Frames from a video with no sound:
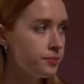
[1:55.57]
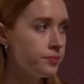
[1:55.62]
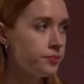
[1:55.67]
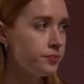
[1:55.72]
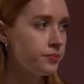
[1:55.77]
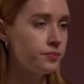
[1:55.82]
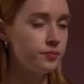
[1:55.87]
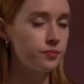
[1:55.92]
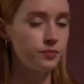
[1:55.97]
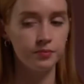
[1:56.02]

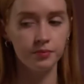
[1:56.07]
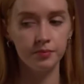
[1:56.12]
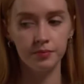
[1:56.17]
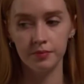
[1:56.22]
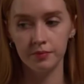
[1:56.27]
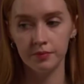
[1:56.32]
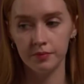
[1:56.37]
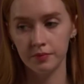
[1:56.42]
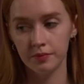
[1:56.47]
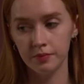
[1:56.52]

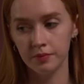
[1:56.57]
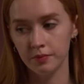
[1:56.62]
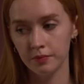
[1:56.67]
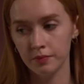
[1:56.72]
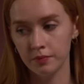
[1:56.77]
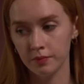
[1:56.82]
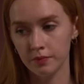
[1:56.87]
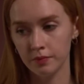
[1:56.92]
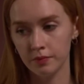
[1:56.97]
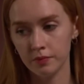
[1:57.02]

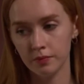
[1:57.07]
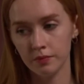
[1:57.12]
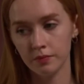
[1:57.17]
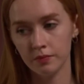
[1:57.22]
No one is speaking in this clip.